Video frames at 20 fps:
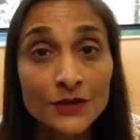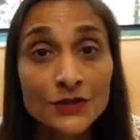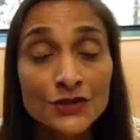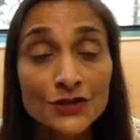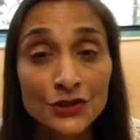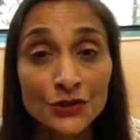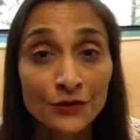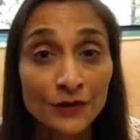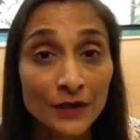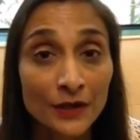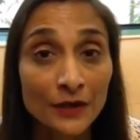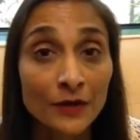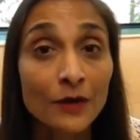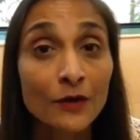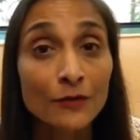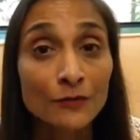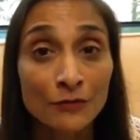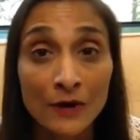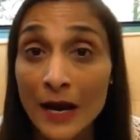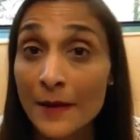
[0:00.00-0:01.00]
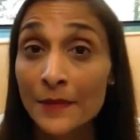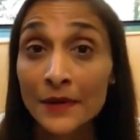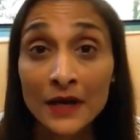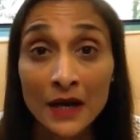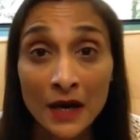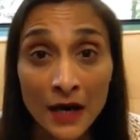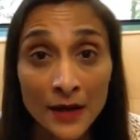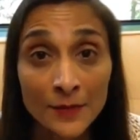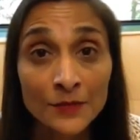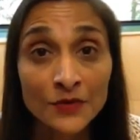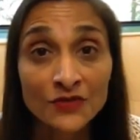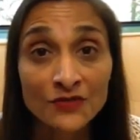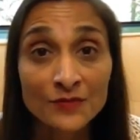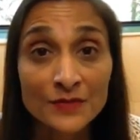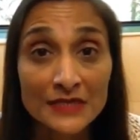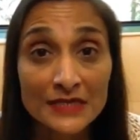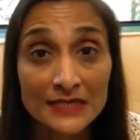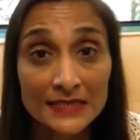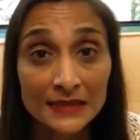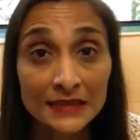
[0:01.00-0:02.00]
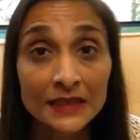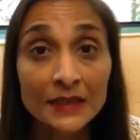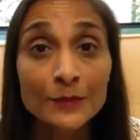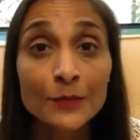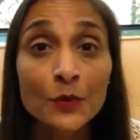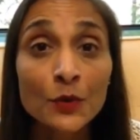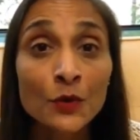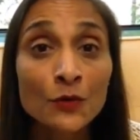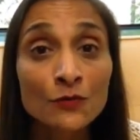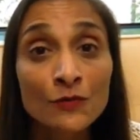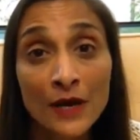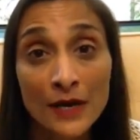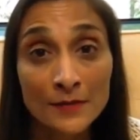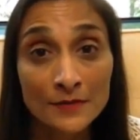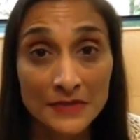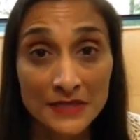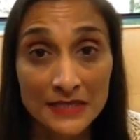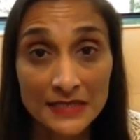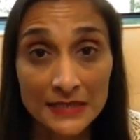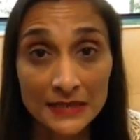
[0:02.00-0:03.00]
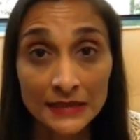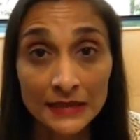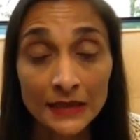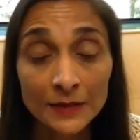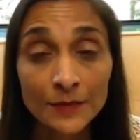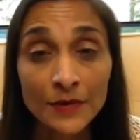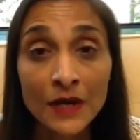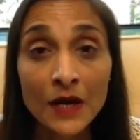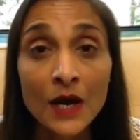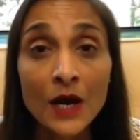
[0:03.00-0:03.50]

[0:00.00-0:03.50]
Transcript: during rapid eye movement sleep or REM sleep,